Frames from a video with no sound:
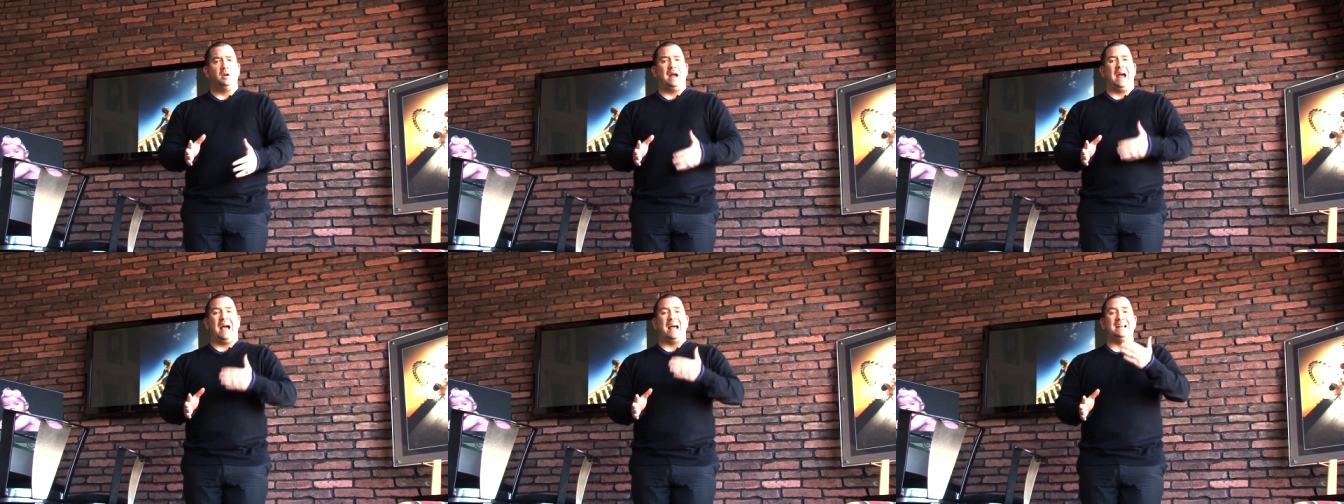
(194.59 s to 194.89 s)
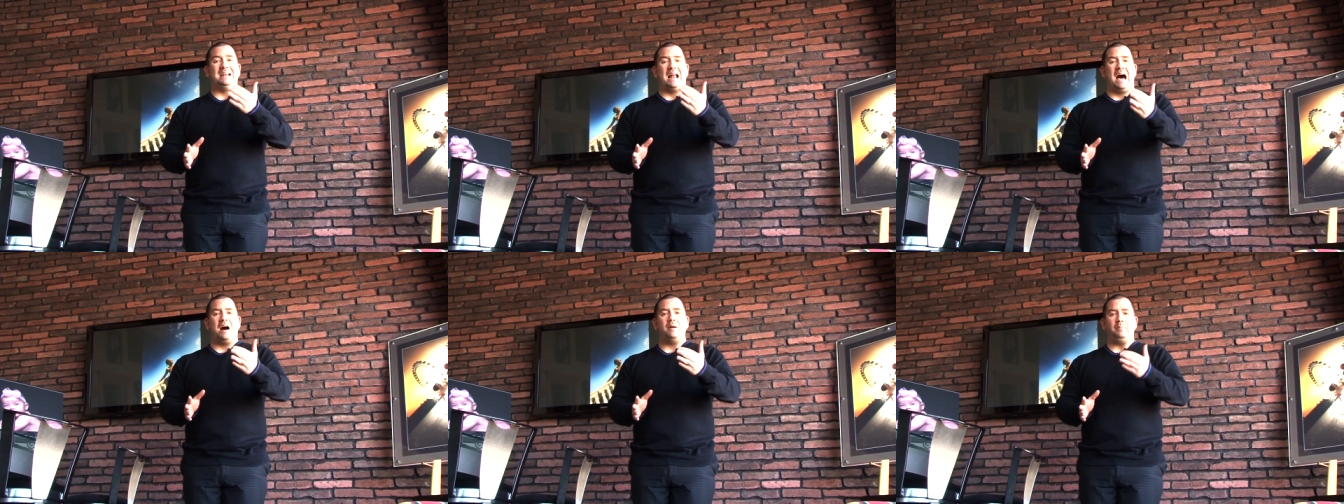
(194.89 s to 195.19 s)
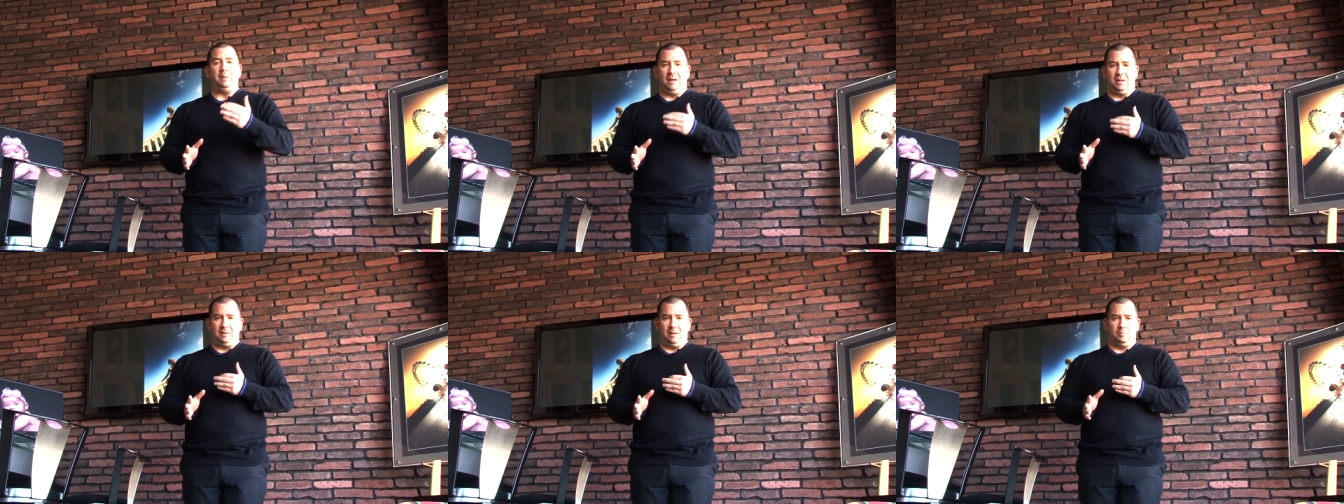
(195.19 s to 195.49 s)
and not
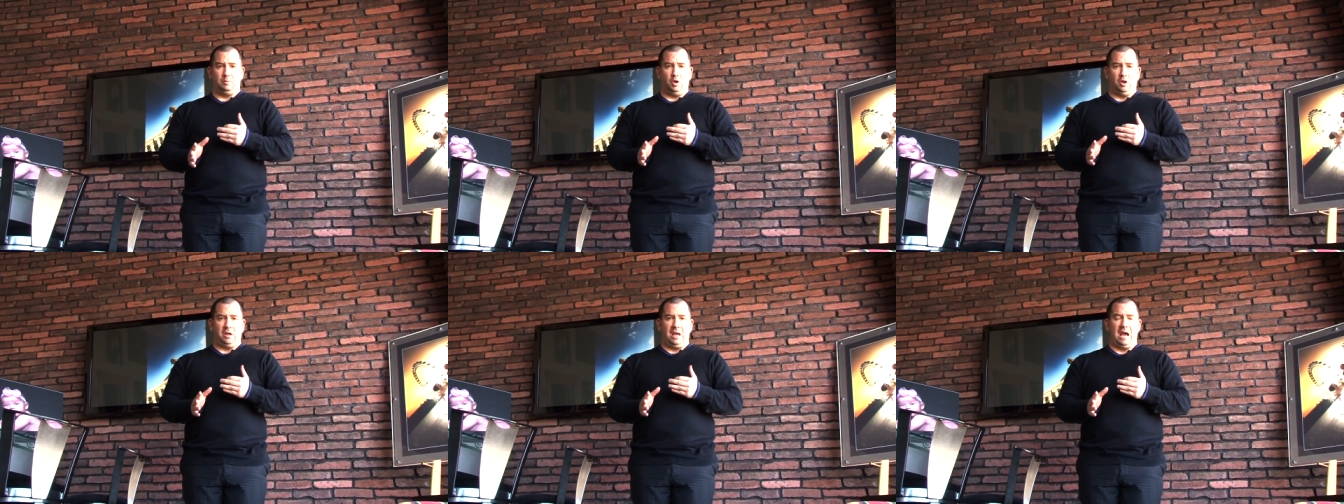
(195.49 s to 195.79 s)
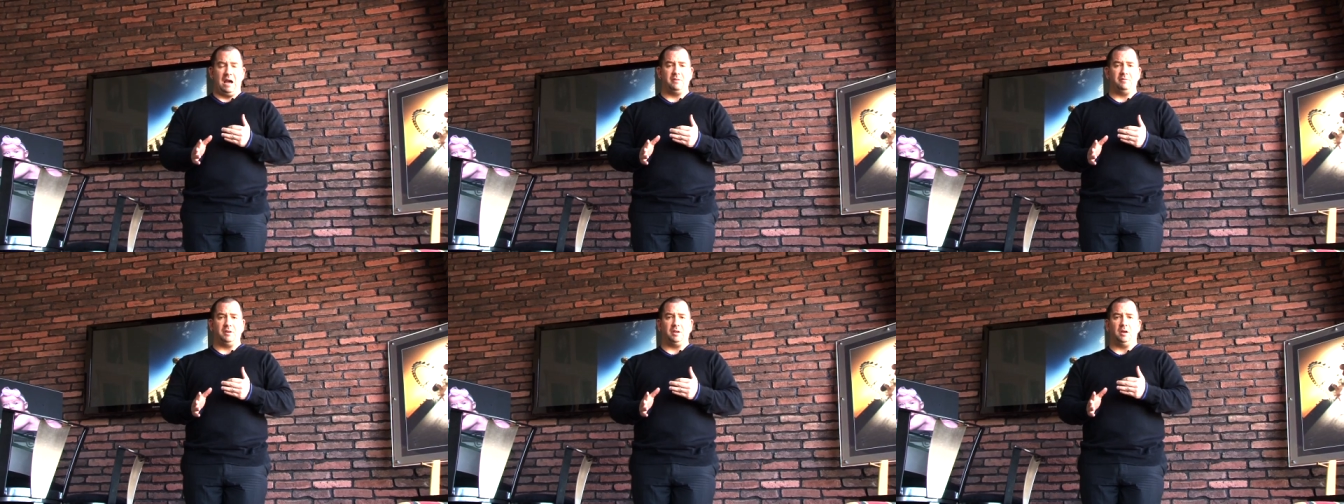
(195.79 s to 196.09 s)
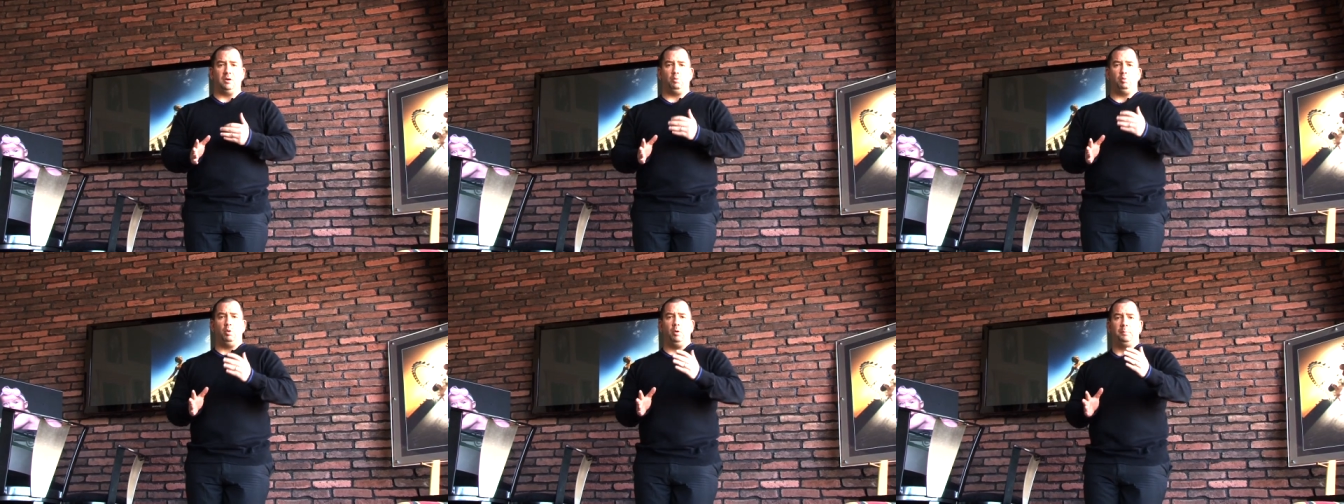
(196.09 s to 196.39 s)
make them look
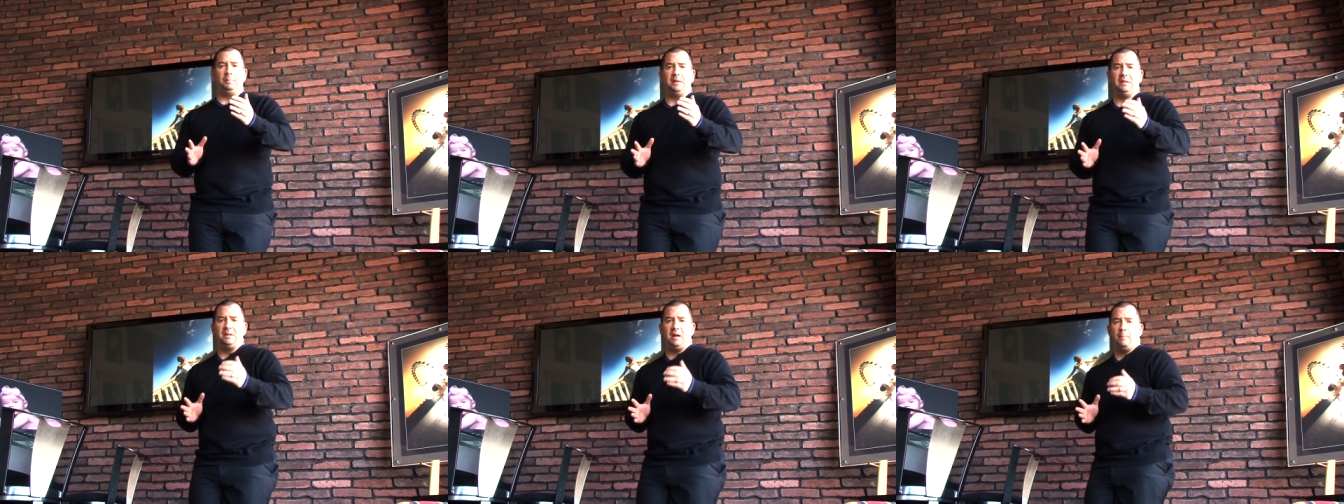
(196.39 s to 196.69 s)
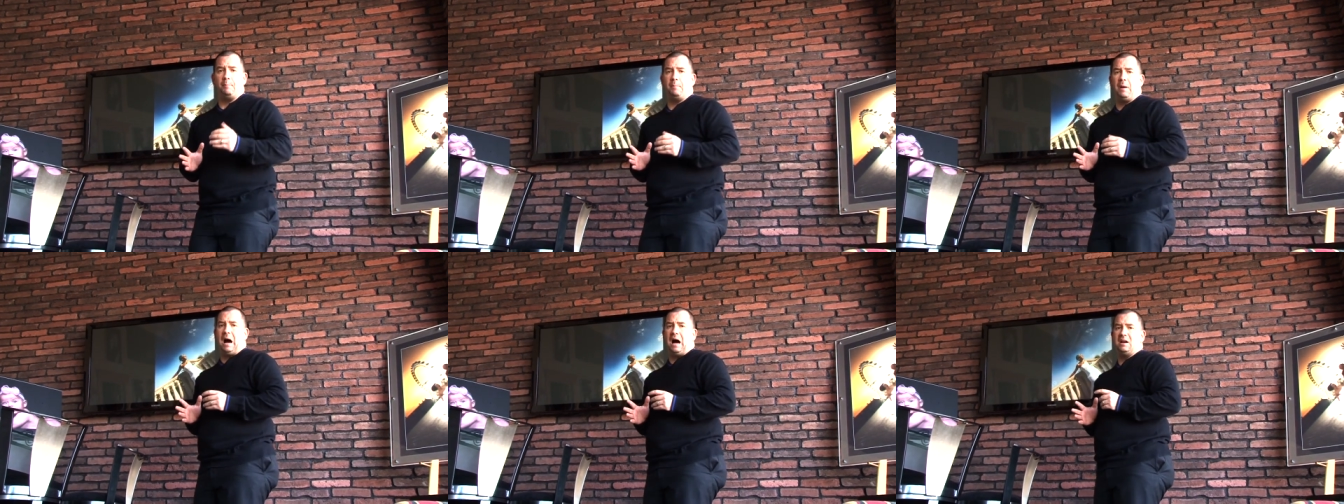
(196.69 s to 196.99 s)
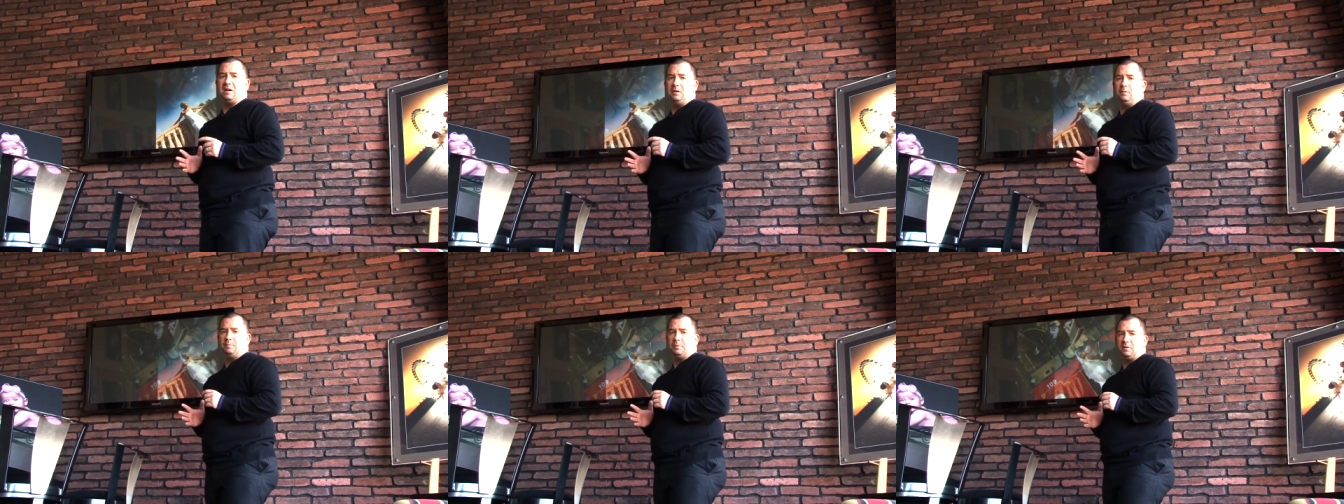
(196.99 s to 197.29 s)
heavier, will be their
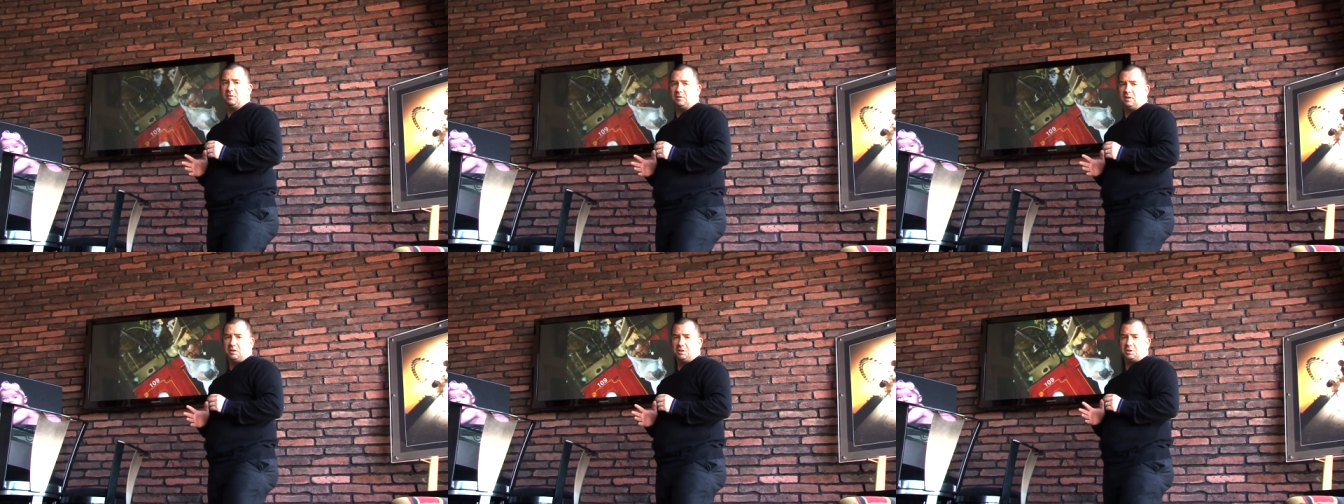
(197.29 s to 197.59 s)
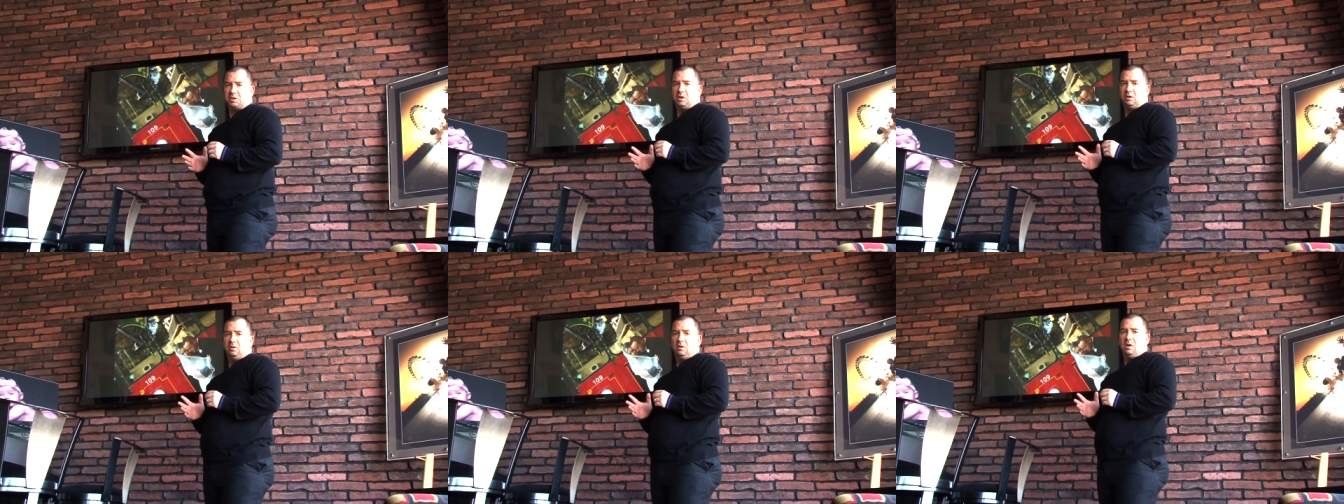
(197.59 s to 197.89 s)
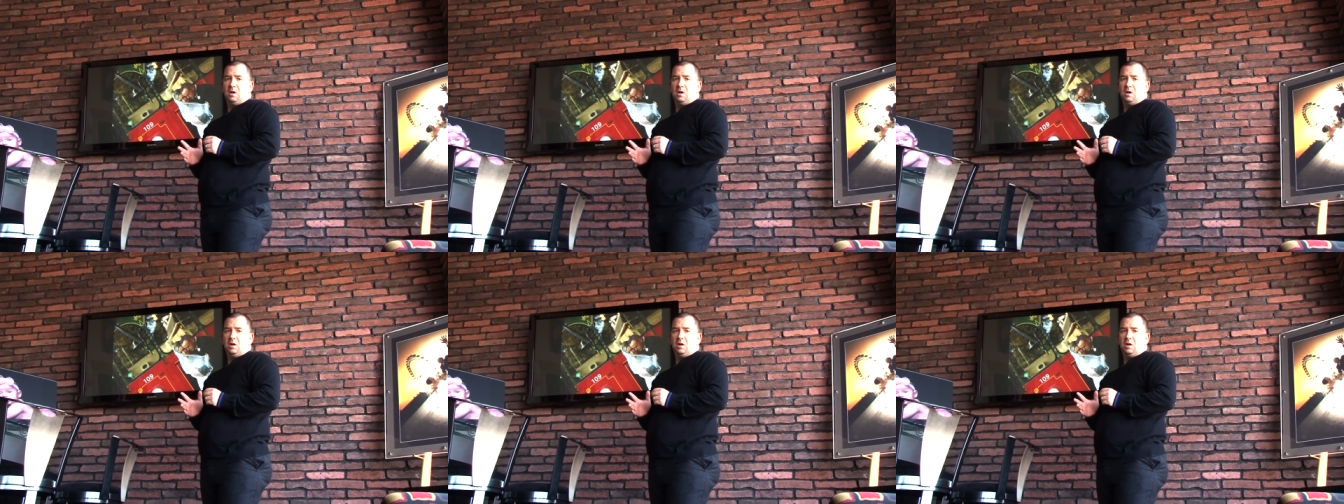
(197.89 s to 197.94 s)
body position.